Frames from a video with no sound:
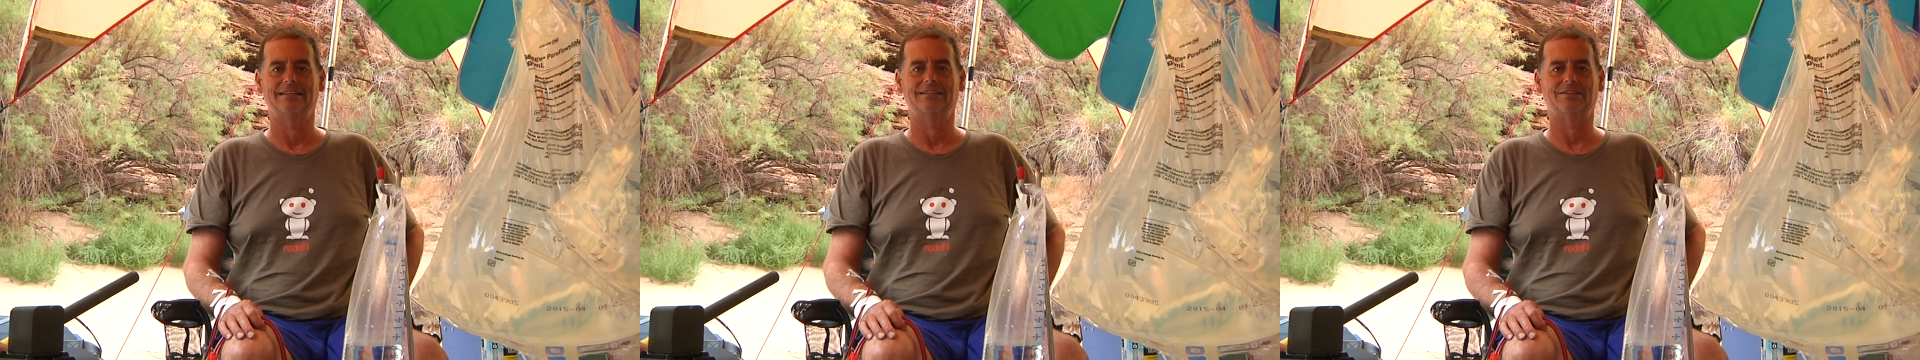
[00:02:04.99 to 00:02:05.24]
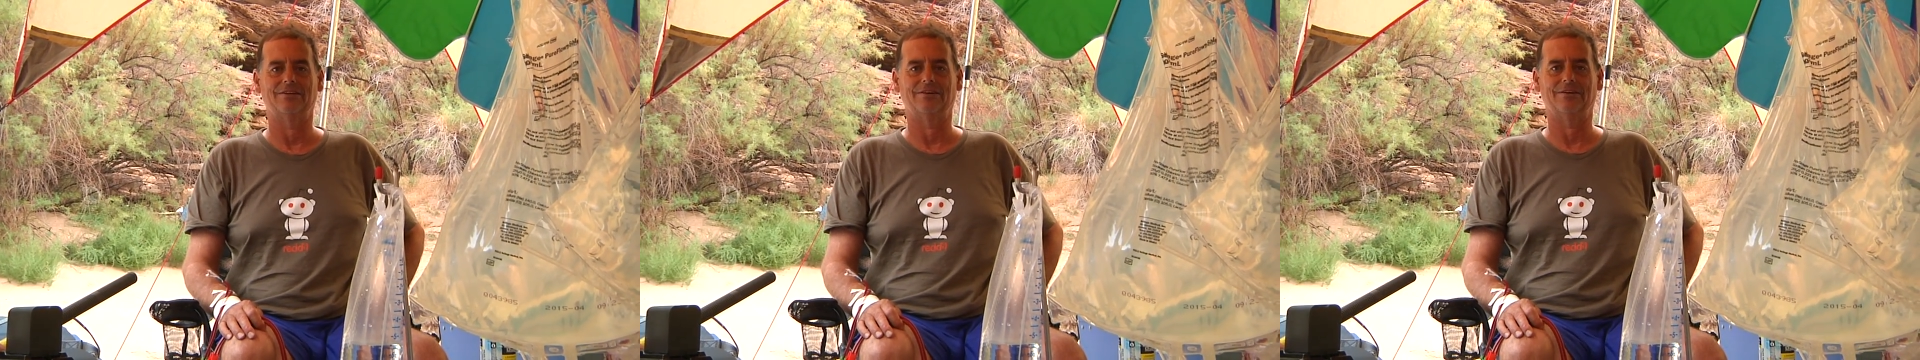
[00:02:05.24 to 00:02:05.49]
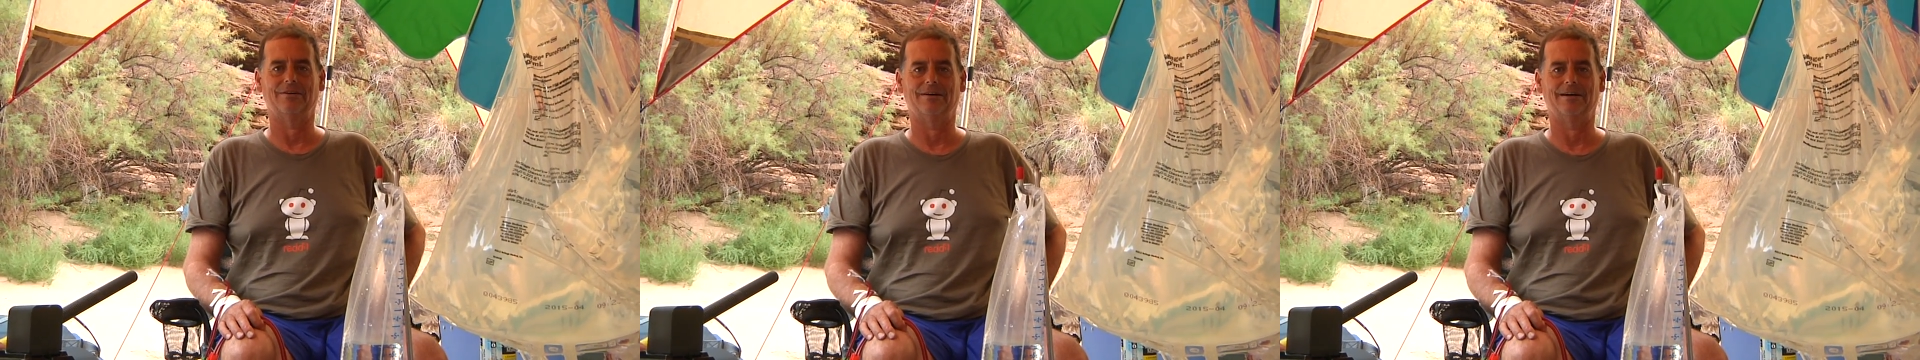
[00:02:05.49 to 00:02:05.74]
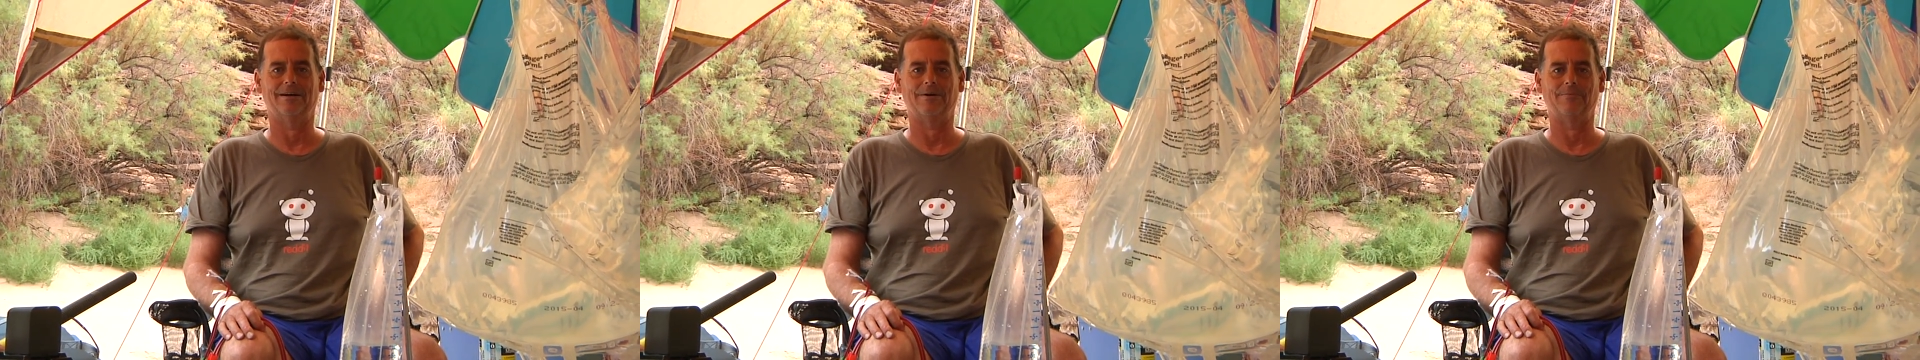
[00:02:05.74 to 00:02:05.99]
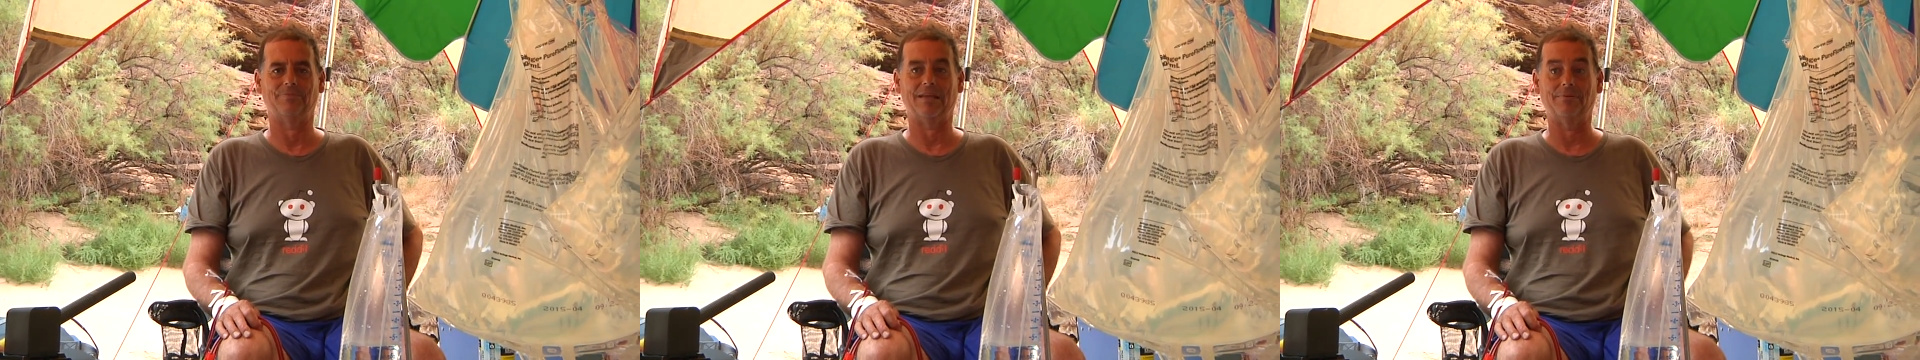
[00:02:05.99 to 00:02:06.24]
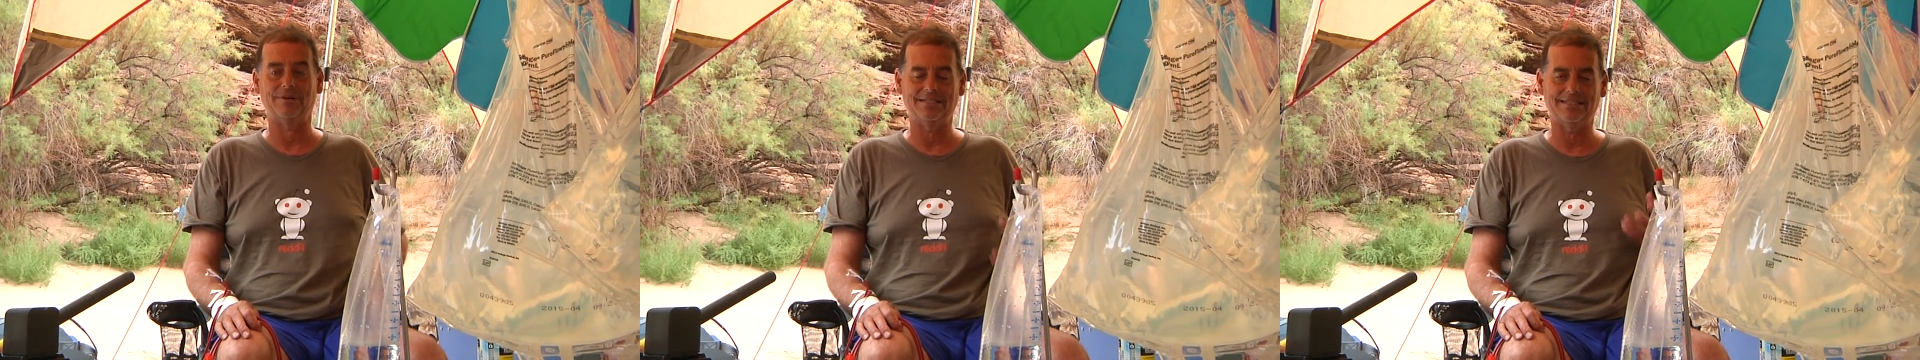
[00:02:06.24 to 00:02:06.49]
So
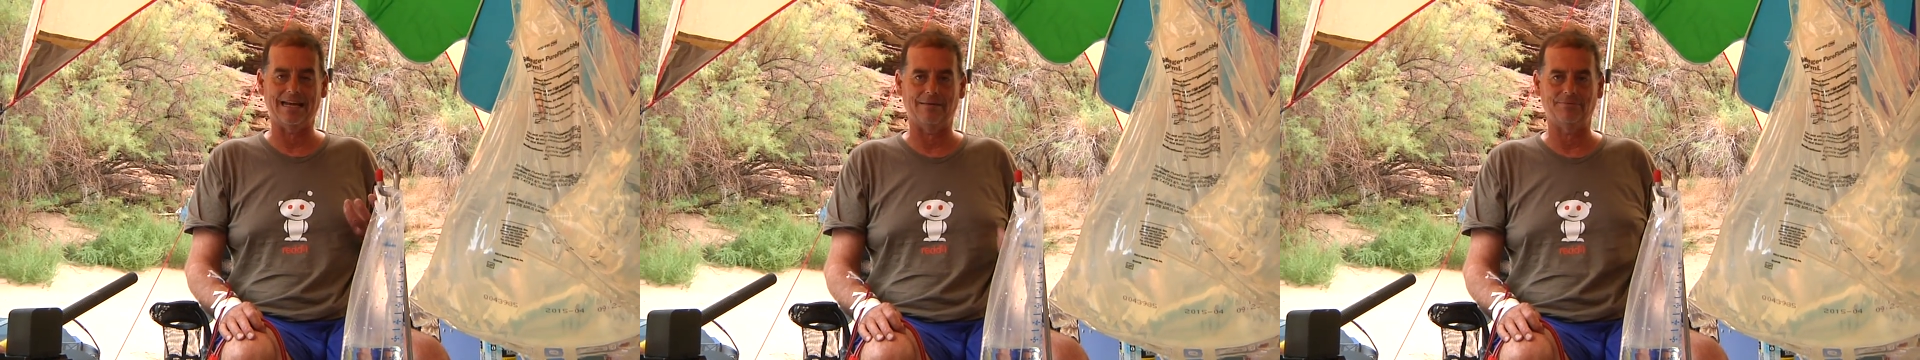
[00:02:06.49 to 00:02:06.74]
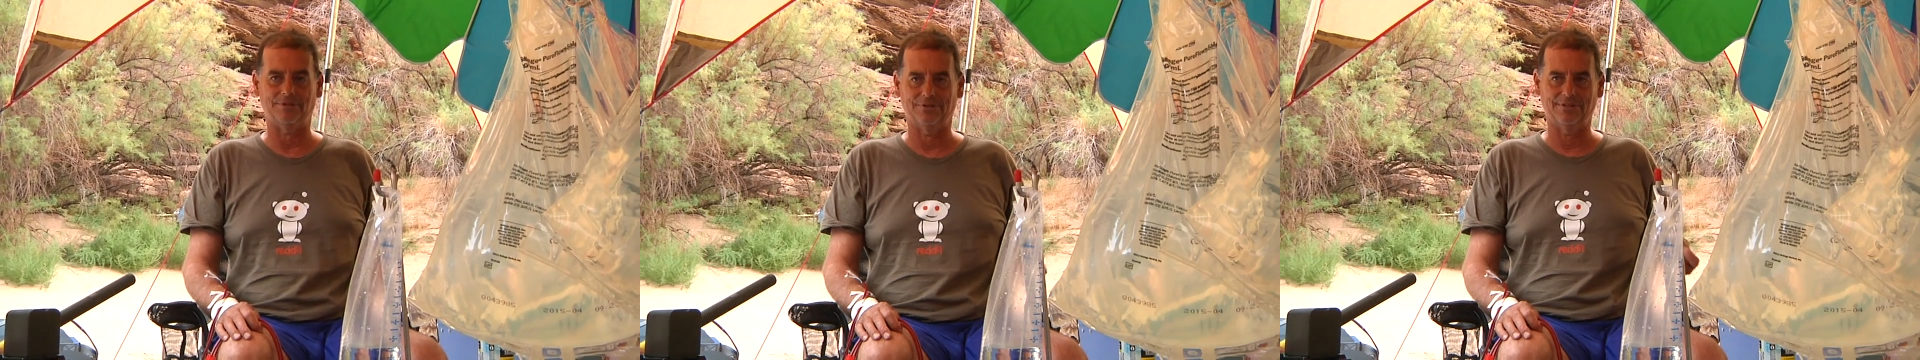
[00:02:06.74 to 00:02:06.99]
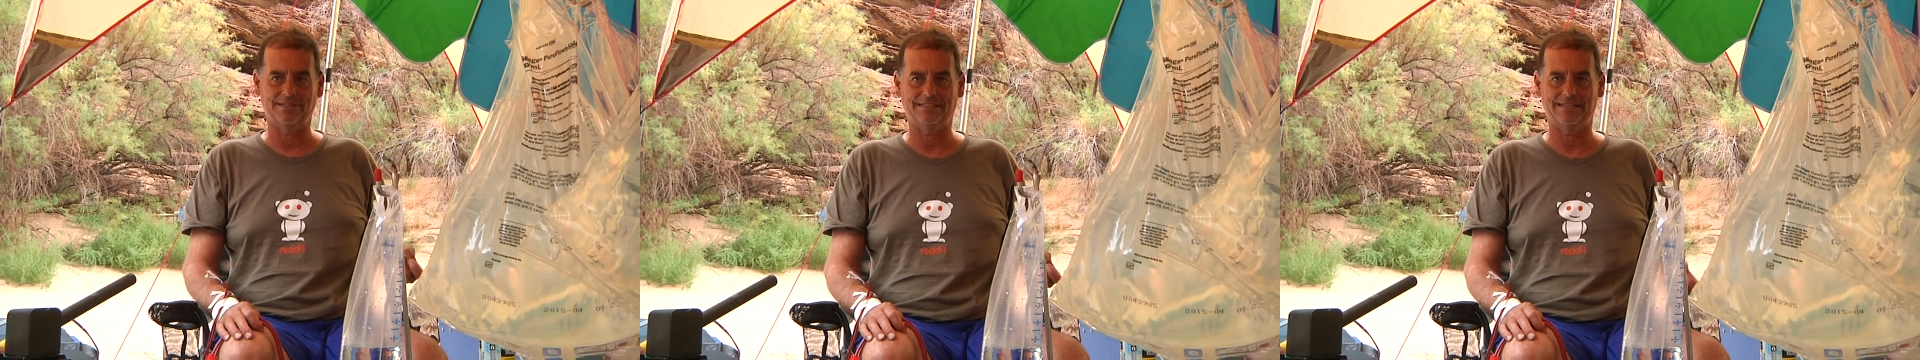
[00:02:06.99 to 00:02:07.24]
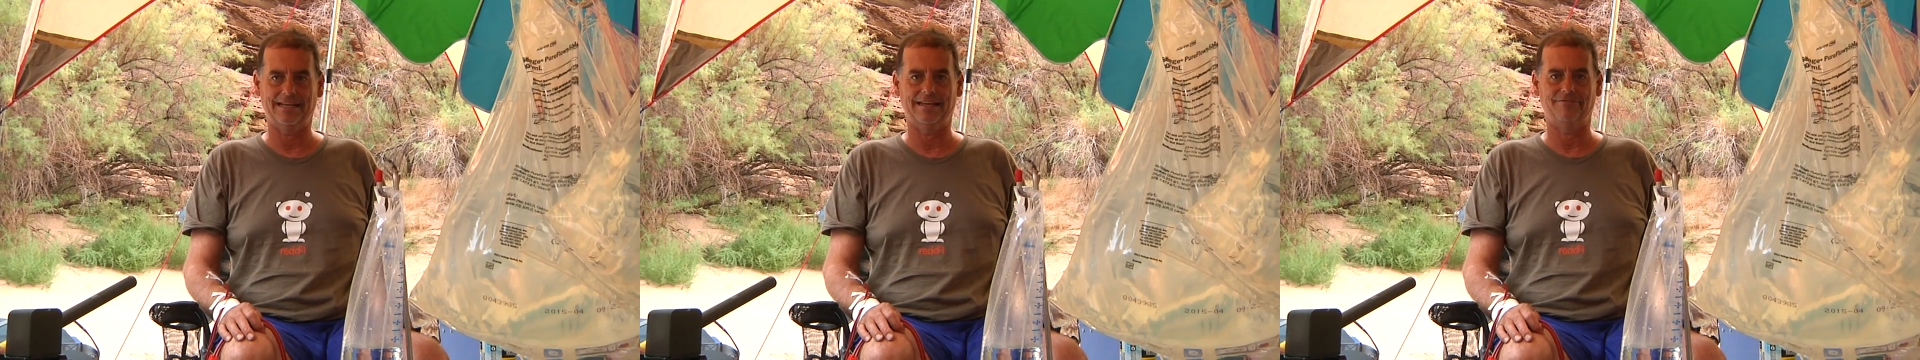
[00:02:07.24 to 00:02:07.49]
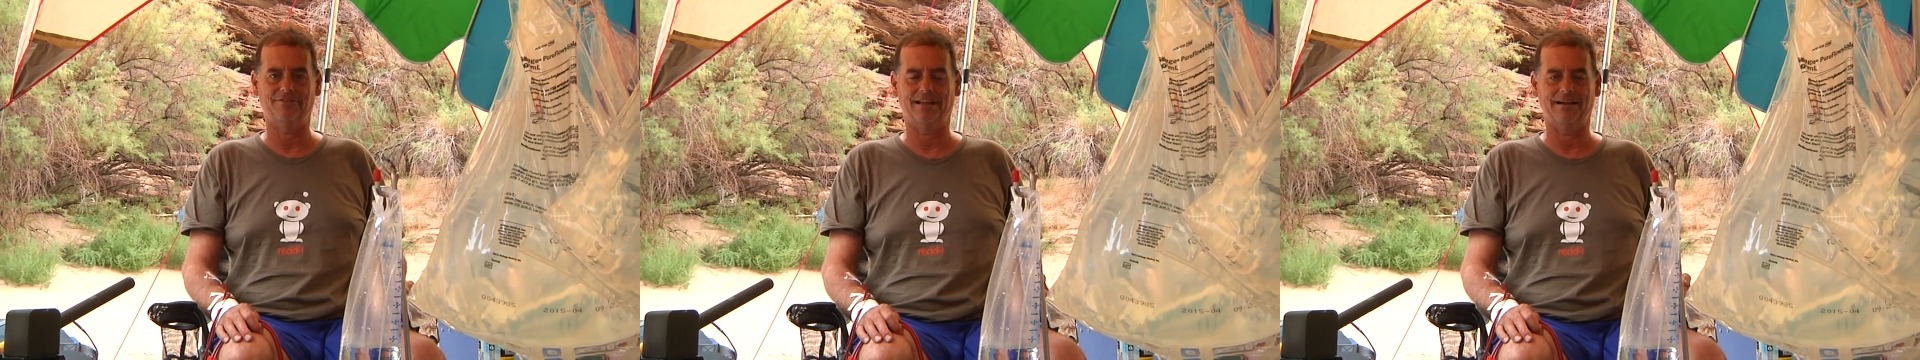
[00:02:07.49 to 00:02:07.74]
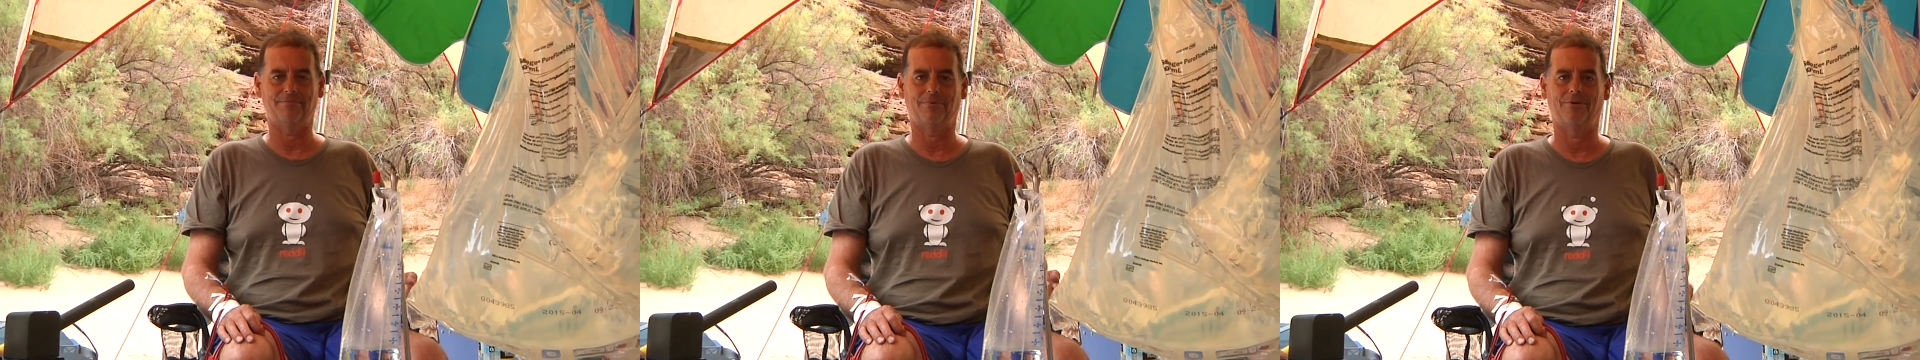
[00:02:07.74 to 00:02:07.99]
and we stopped early today for
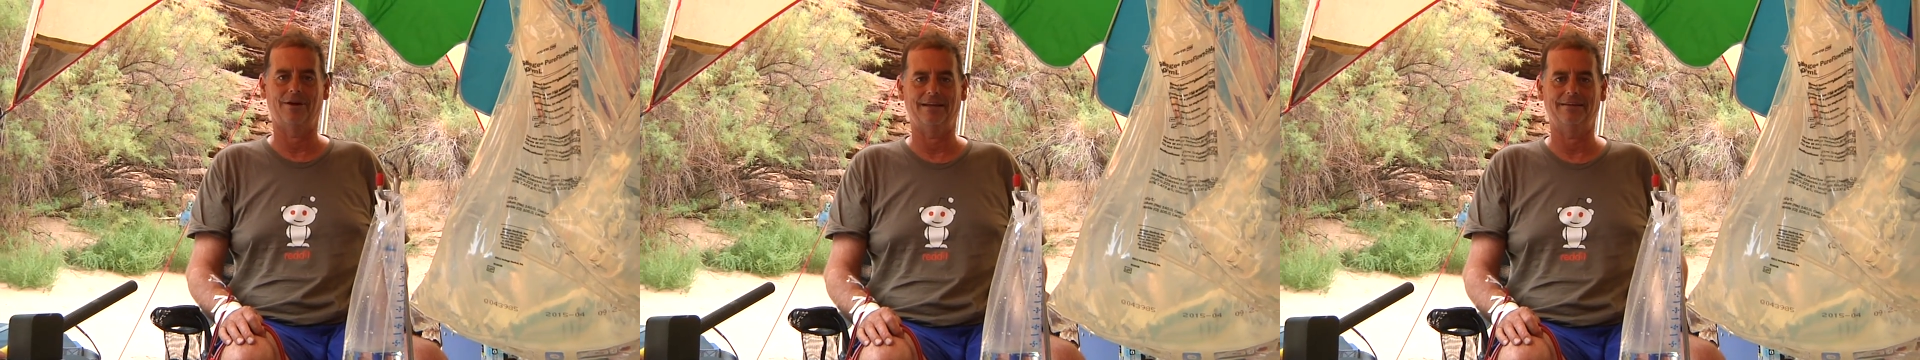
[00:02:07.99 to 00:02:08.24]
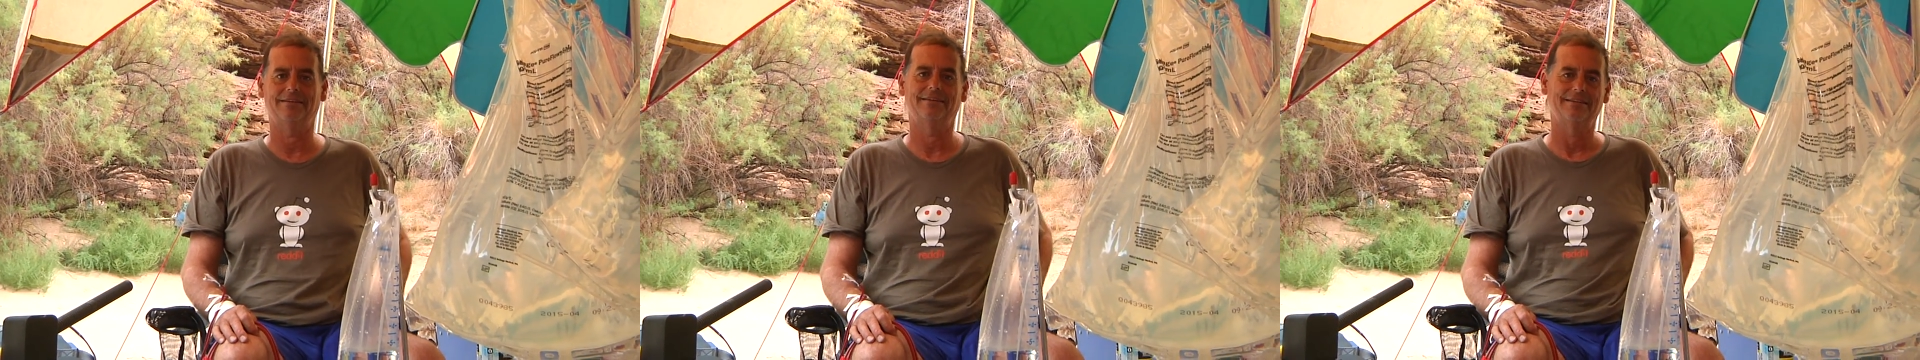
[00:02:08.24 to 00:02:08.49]
that point.